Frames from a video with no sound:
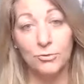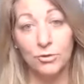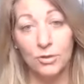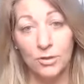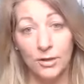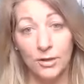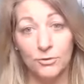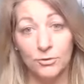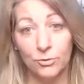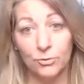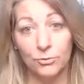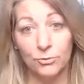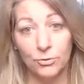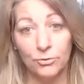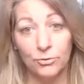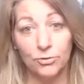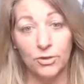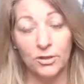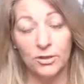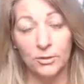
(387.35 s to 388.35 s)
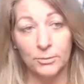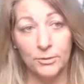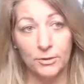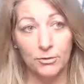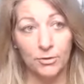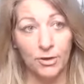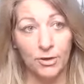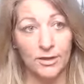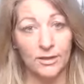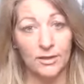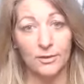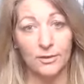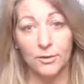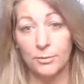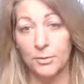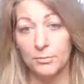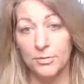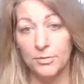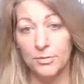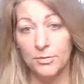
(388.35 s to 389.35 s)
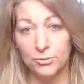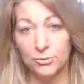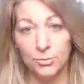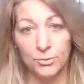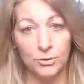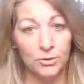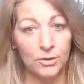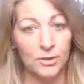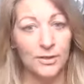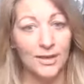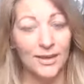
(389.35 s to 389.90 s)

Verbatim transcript: You get on your own nerves, you get a little bit cranky, a little bit miserable,